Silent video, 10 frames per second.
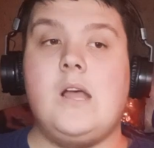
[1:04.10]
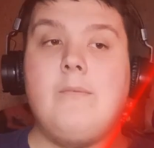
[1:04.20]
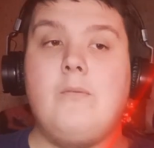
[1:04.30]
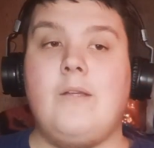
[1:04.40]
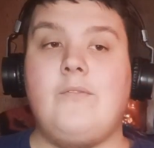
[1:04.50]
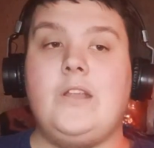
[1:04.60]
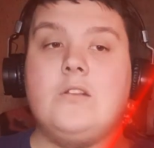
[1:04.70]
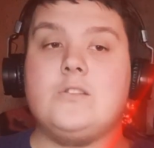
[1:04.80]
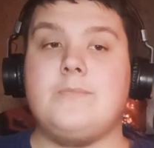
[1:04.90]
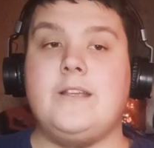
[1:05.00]
in my
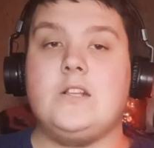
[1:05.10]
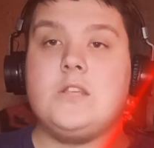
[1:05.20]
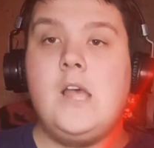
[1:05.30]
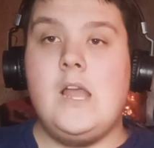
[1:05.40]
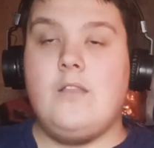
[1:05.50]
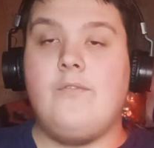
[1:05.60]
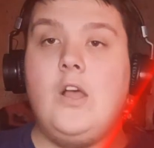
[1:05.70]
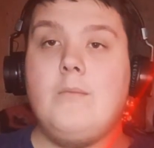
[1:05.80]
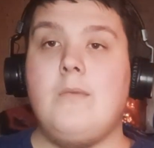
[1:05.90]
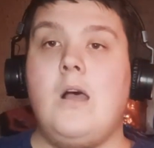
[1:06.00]
videos is because the
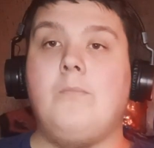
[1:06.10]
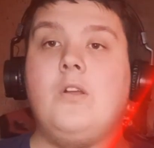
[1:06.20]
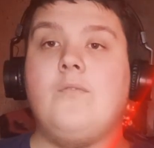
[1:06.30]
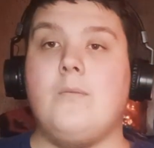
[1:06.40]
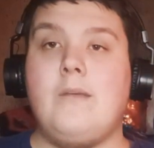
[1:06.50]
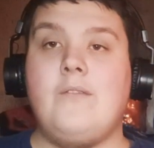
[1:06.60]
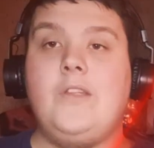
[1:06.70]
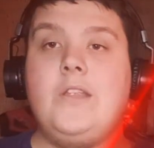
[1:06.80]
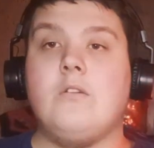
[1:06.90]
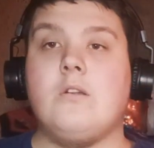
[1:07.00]
volume output from my
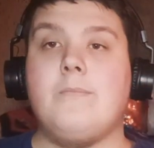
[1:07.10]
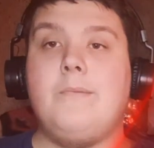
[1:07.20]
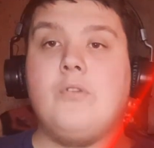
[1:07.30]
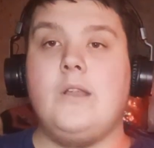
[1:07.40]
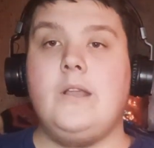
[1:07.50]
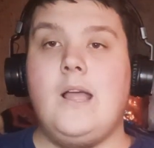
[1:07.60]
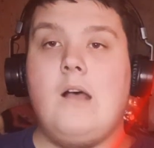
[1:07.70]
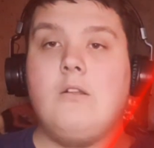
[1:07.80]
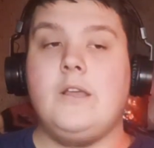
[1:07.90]
video could be pretty loud,